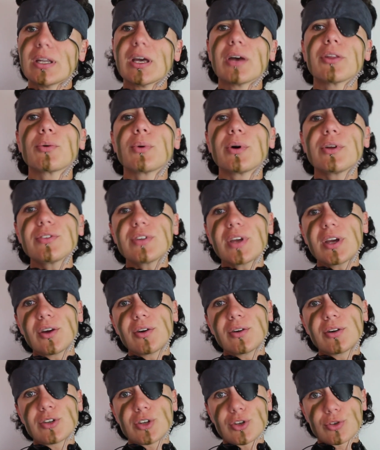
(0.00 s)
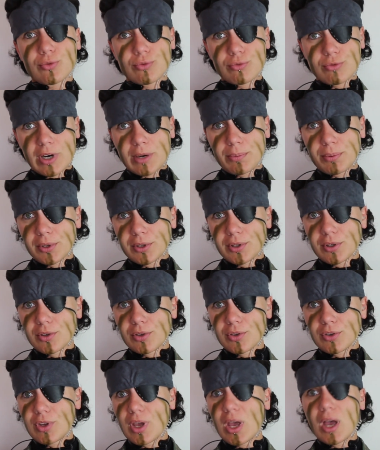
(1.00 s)
Now, the ones I own are just
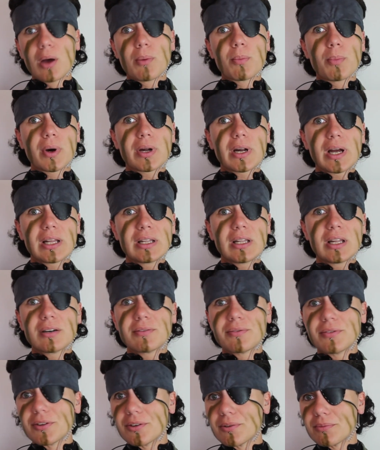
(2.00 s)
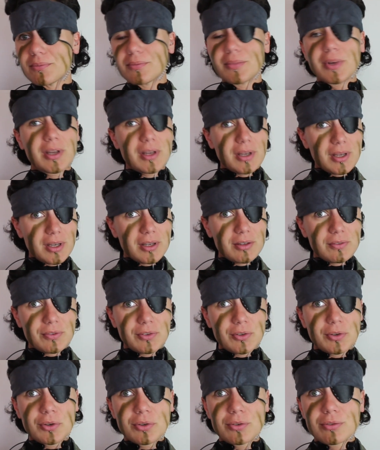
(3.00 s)
replicas, but I love them, and
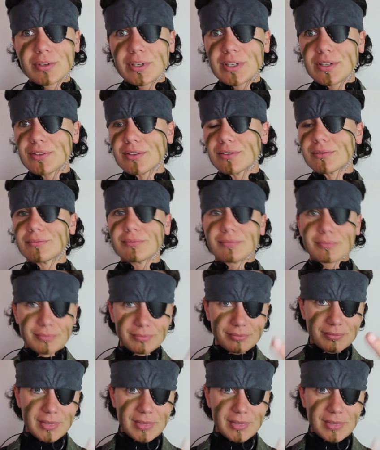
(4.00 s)
for good reason.